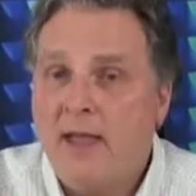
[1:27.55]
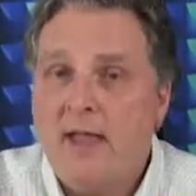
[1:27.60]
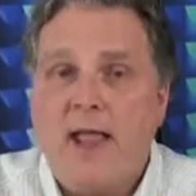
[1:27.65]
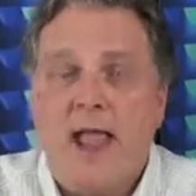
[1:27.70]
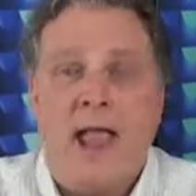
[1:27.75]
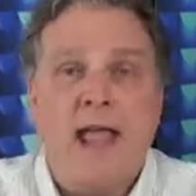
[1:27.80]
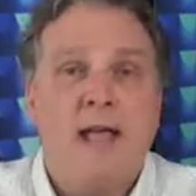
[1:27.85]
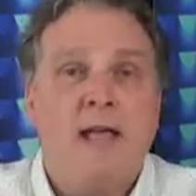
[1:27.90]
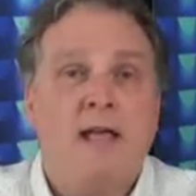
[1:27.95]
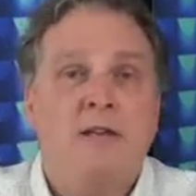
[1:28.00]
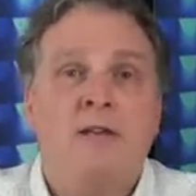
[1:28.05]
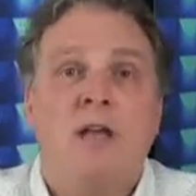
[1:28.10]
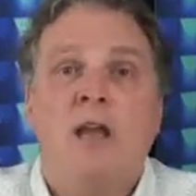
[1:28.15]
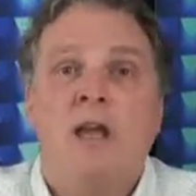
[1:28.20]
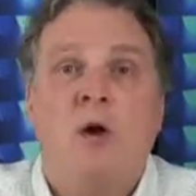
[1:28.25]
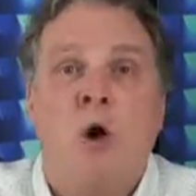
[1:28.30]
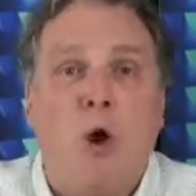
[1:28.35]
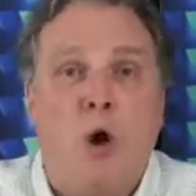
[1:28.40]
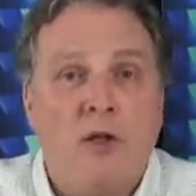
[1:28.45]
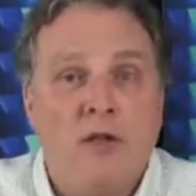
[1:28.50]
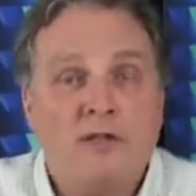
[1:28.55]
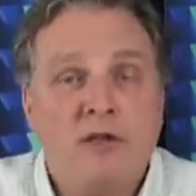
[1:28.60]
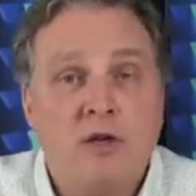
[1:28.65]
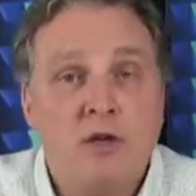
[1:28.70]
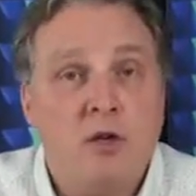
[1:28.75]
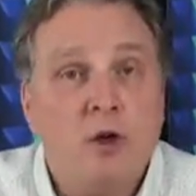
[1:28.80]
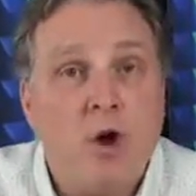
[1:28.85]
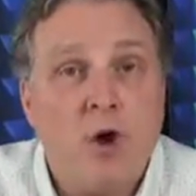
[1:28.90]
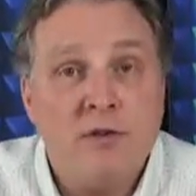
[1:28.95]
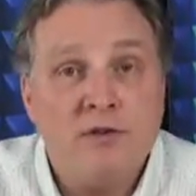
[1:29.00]
And all it's going
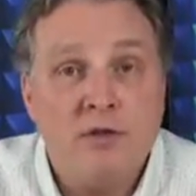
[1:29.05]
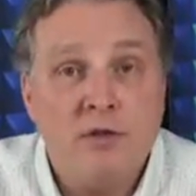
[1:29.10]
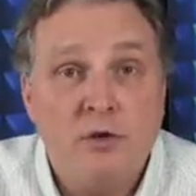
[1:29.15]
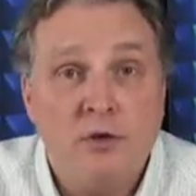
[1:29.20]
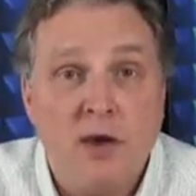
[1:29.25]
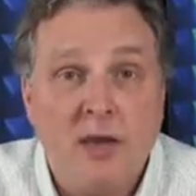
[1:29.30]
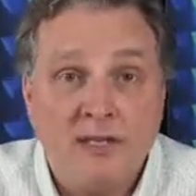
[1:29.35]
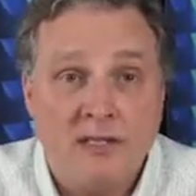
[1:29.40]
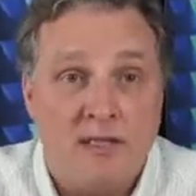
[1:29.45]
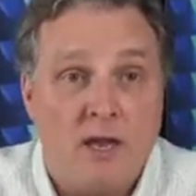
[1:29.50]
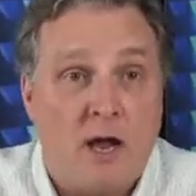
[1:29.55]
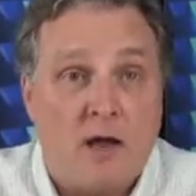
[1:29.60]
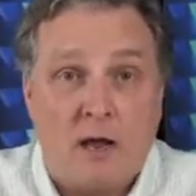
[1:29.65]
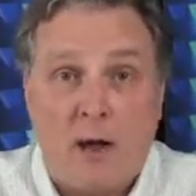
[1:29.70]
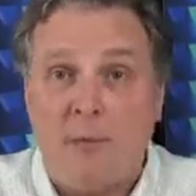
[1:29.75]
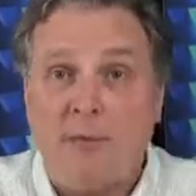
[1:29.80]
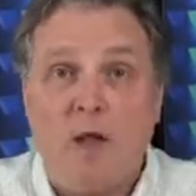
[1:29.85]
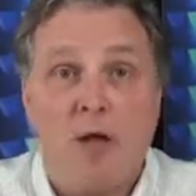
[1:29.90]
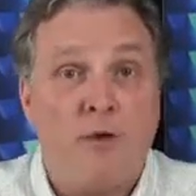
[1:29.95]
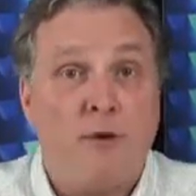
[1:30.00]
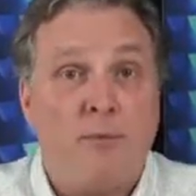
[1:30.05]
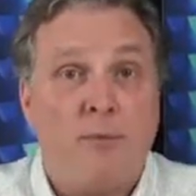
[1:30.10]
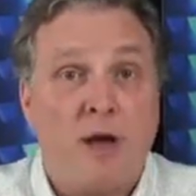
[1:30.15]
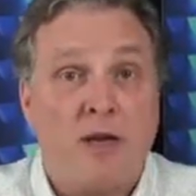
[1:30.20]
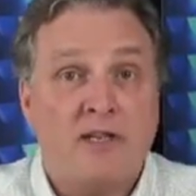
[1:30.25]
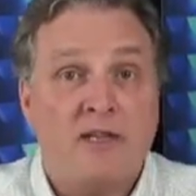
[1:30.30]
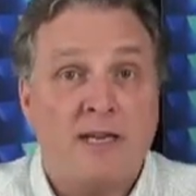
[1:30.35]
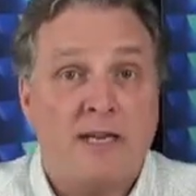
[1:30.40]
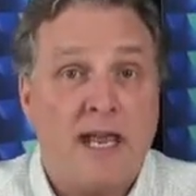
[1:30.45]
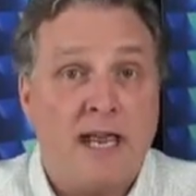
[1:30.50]
to cost you is a couple
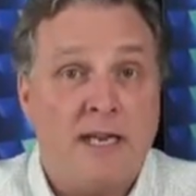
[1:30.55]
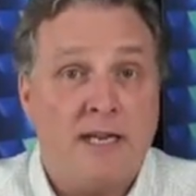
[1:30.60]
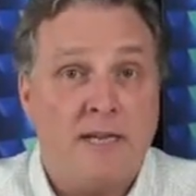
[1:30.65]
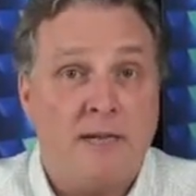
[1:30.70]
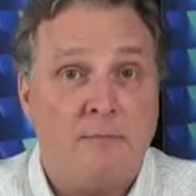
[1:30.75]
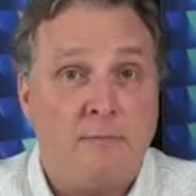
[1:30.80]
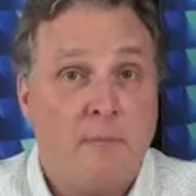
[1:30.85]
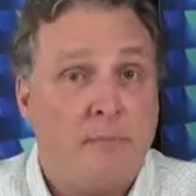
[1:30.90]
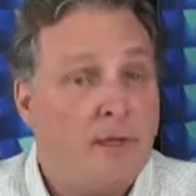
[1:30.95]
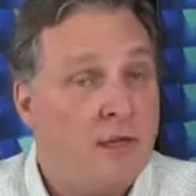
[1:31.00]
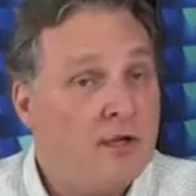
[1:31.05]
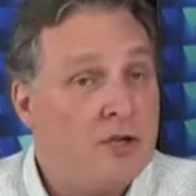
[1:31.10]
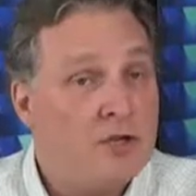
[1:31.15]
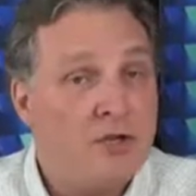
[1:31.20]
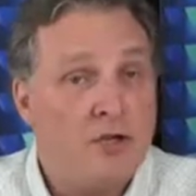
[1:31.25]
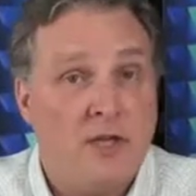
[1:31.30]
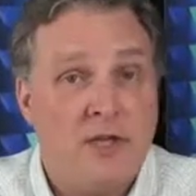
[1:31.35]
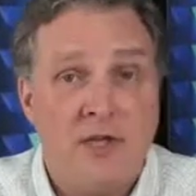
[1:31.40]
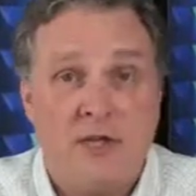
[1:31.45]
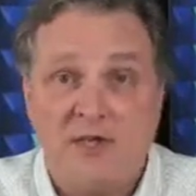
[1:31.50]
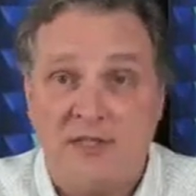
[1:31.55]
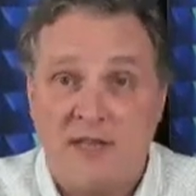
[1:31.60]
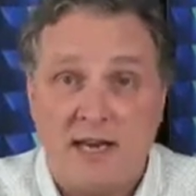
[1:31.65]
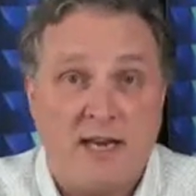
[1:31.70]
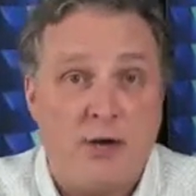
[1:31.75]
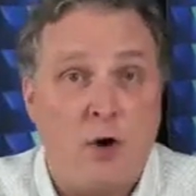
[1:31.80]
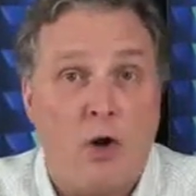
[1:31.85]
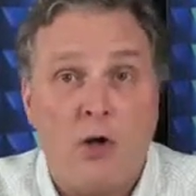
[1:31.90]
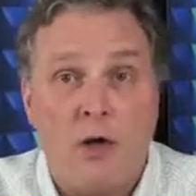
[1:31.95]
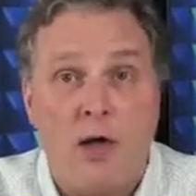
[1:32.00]
$100 to get in initially to set
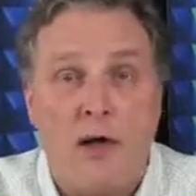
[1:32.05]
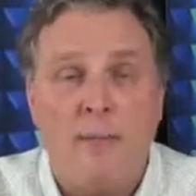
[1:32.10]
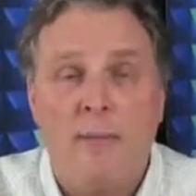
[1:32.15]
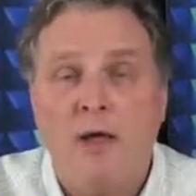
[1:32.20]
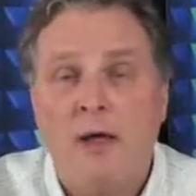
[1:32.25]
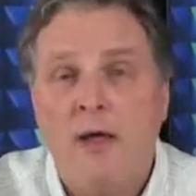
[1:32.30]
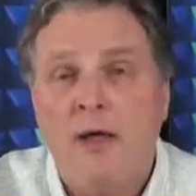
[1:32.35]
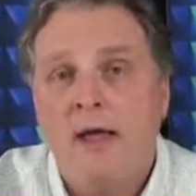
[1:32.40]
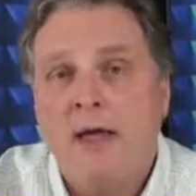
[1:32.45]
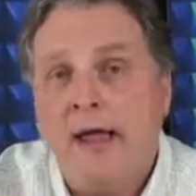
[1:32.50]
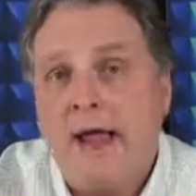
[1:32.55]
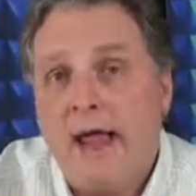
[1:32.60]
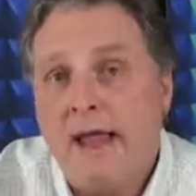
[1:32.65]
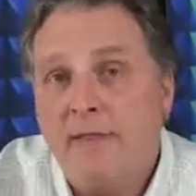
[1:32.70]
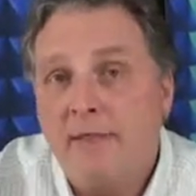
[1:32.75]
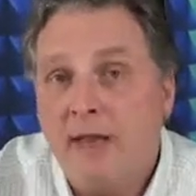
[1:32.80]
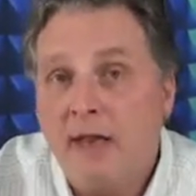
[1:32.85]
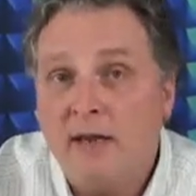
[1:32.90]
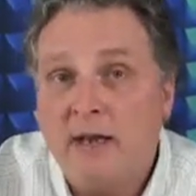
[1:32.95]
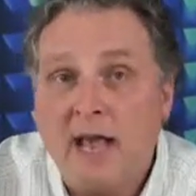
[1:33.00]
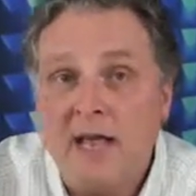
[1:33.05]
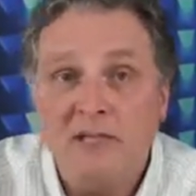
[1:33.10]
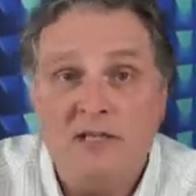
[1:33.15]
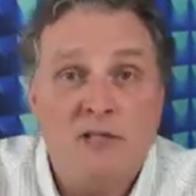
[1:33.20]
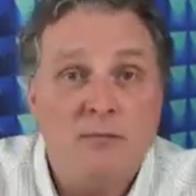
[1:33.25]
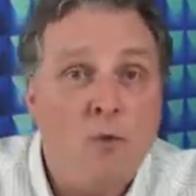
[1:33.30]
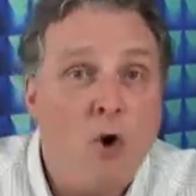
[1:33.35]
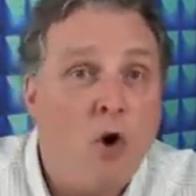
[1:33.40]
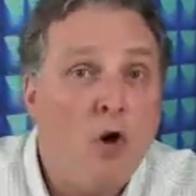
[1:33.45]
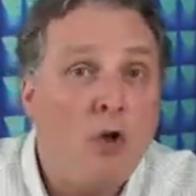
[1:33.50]
it all up, and then a
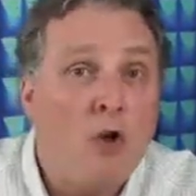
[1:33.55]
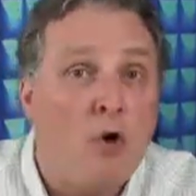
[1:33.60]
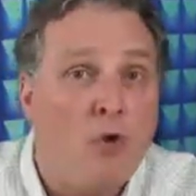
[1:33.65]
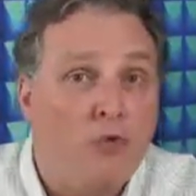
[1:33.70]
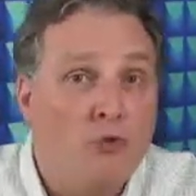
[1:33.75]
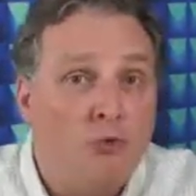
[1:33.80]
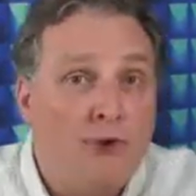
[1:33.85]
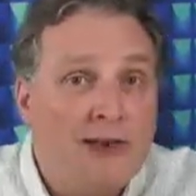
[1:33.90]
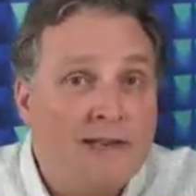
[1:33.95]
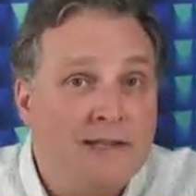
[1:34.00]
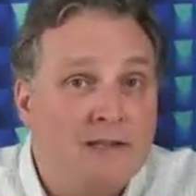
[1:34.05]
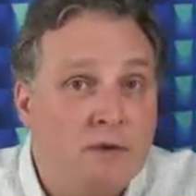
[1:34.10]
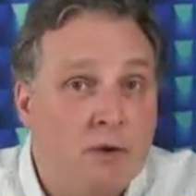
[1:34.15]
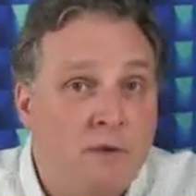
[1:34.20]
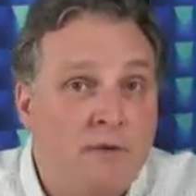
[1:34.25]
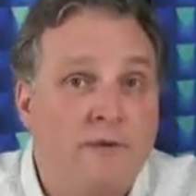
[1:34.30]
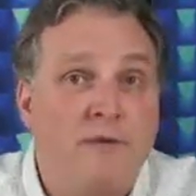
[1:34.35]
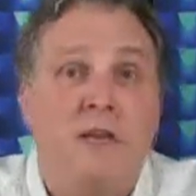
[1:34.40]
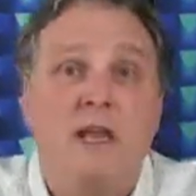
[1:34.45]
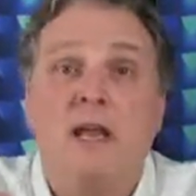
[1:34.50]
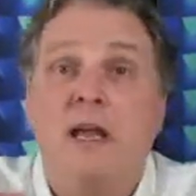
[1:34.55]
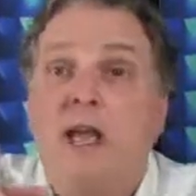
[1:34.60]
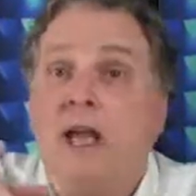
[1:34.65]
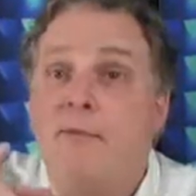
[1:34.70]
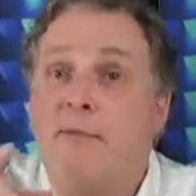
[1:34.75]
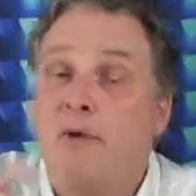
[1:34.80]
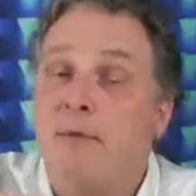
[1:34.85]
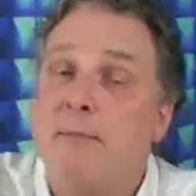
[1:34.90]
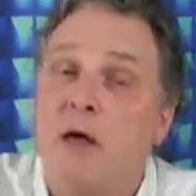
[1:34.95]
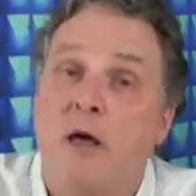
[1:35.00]
small rental fee
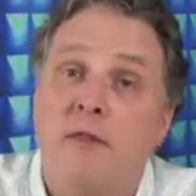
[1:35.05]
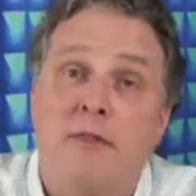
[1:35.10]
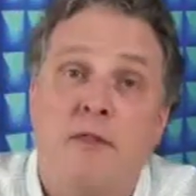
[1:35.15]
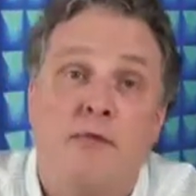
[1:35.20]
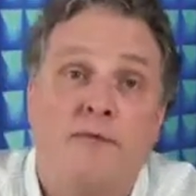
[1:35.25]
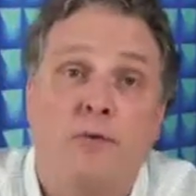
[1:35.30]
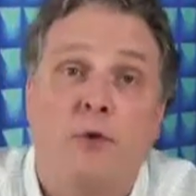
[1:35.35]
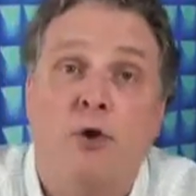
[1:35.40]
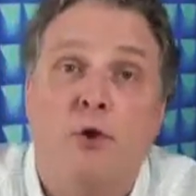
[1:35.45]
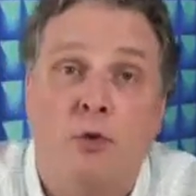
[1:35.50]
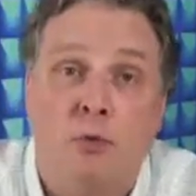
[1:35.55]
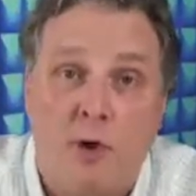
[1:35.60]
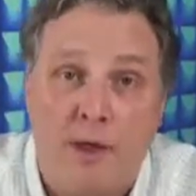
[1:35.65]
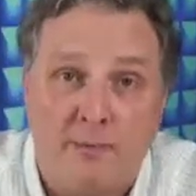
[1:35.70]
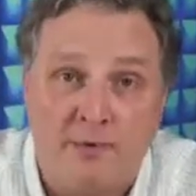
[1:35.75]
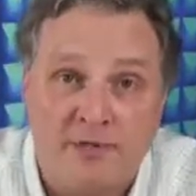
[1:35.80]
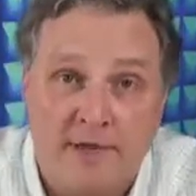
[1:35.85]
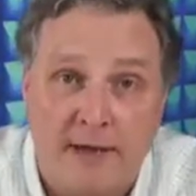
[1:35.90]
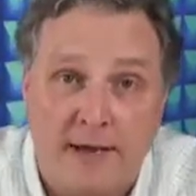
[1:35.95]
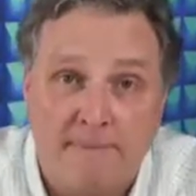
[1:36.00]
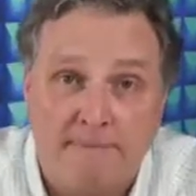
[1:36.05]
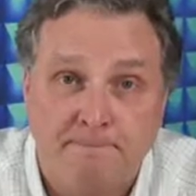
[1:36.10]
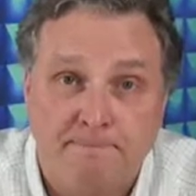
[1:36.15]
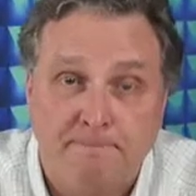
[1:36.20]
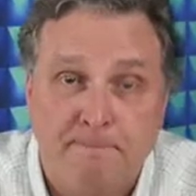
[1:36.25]
every month for your website.